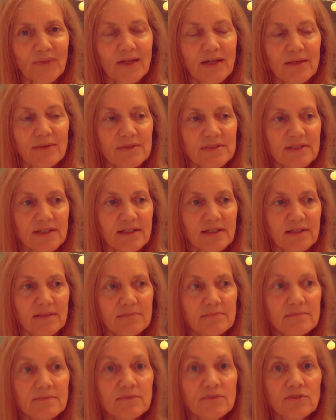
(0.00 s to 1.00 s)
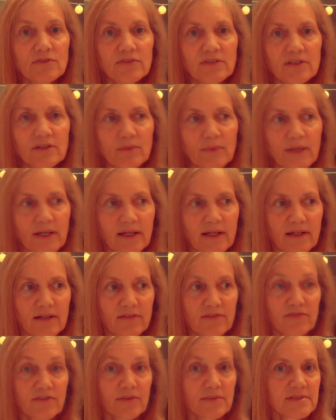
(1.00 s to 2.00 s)
I was like moving away
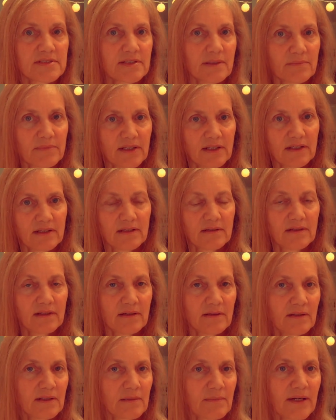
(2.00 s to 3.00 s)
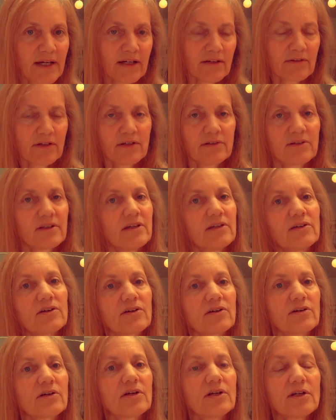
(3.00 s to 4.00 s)
from something in the background
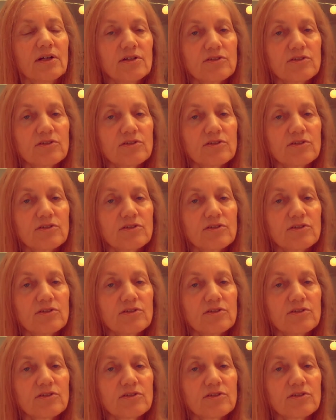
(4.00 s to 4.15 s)
here